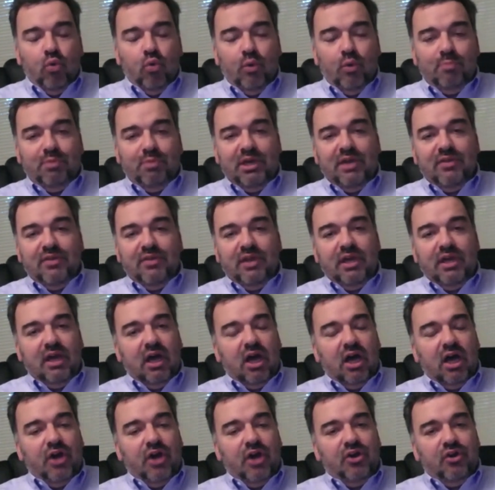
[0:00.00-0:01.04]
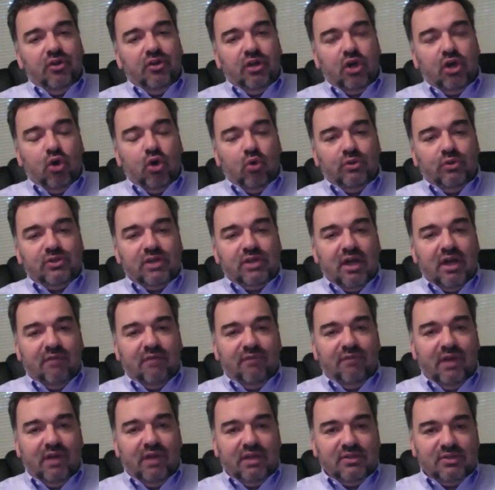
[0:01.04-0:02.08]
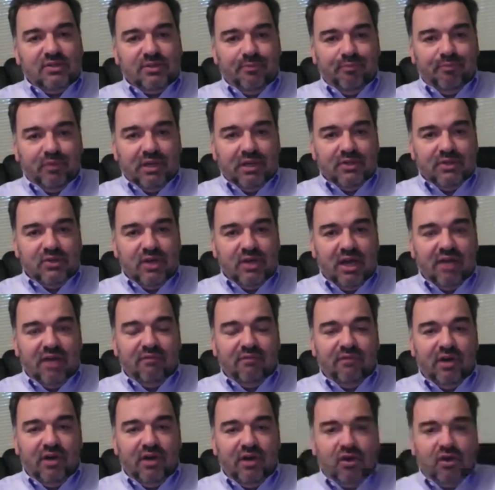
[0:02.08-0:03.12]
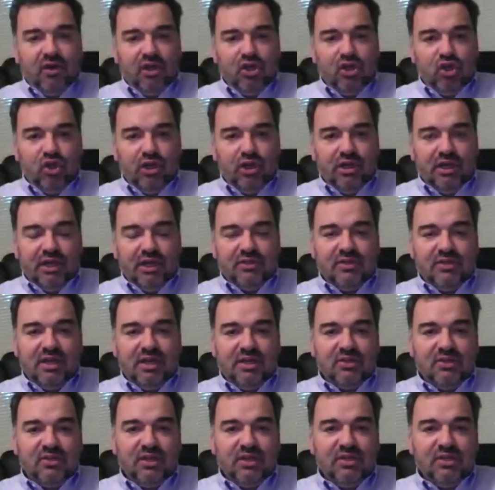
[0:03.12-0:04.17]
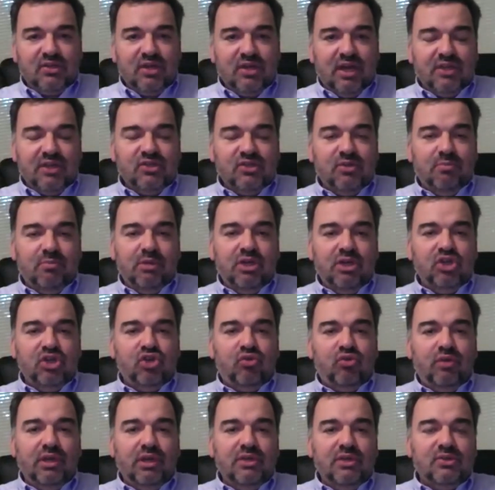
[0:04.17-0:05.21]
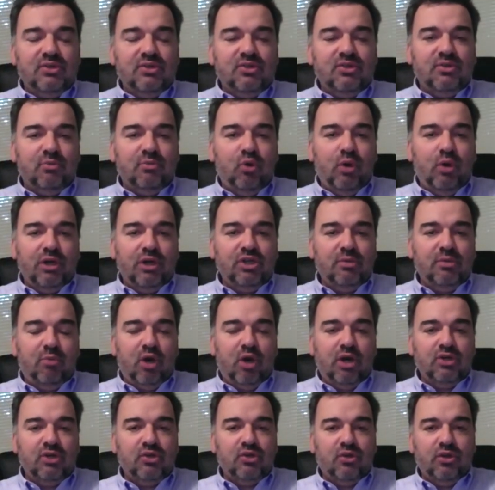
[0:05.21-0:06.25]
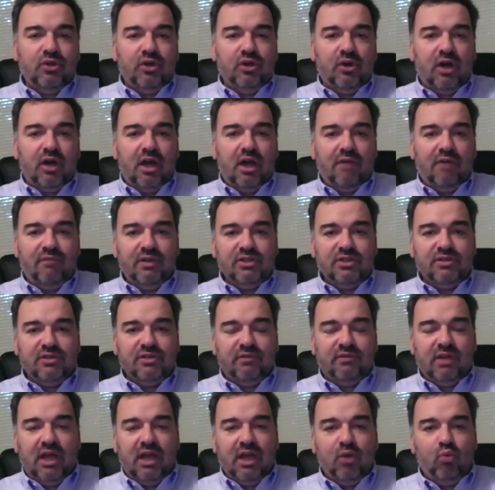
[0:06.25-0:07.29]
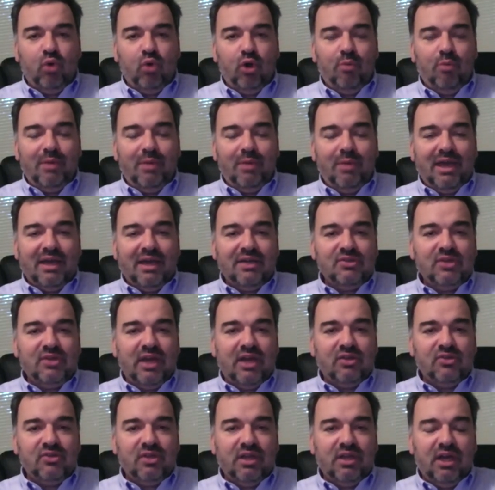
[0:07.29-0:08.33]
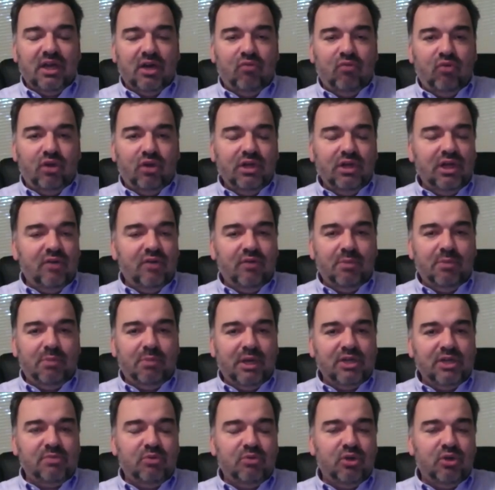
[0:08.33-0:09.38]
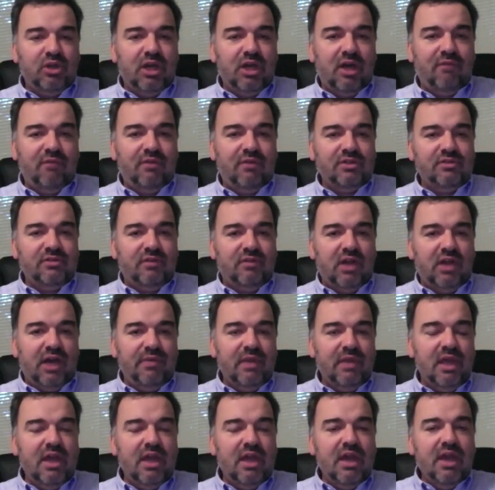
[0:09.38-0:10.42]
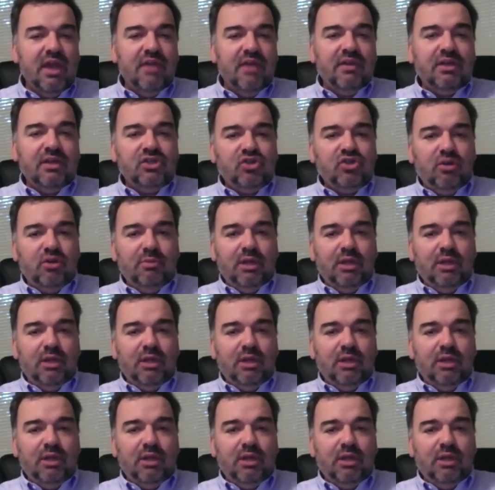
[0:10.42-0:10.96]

would be the uh, under. The Colts yeah. offense is not very good. Uh, Tennessee's got some injuries and some question marks on their offensive line. Warmack is out, so they got a rookie and replacement on the offensive line. I think it's going